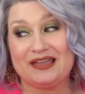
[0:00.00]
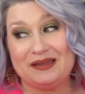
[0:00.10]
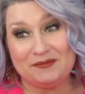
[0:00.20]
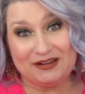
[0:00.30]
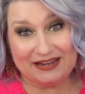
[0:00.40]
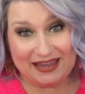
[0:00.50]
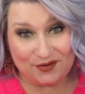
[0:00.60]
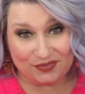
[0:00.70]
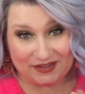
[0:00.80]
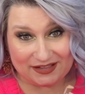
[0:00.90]
I'm going to
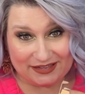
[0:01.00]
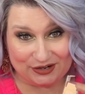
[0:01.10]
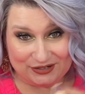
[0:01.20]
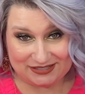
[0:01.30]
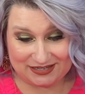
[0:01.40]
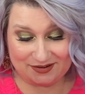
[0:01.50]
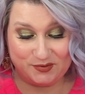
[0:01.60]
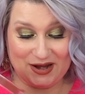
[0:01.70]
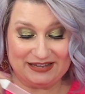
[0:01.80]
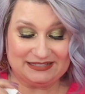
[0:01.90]
count the clearance
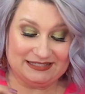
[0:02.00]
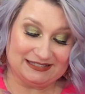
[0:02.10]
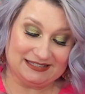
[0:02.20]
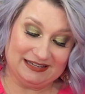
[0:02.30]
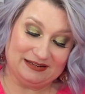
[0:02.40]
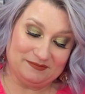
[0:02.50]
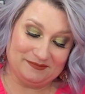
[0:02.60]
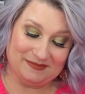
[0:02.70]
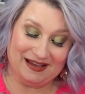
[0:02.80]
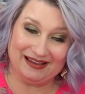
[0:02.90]
prices
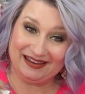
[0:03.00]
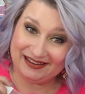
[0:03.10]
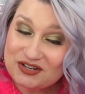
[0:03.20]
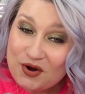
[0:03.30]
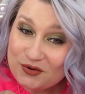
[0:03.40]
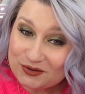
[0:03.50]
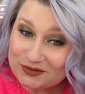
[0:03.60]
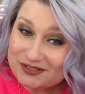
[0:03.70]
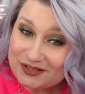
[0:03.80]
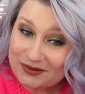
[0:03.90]
in my
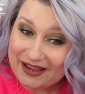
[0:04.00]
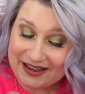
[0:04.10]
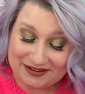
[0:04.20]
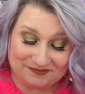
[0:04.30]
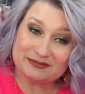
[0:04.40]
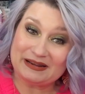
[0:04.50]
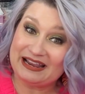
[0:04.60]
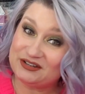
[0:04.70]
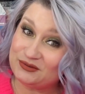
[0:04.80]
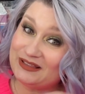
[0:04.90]
totals, okay? But I
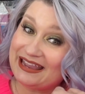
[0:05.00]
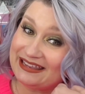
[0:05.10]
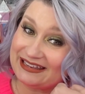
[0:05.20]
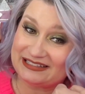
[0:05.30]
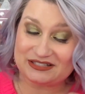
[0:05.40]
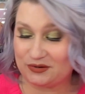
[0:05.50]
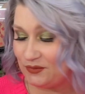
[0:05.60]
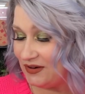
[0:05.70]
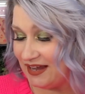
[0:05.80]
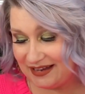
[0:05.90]
do like it, so
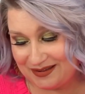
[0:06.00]
we're not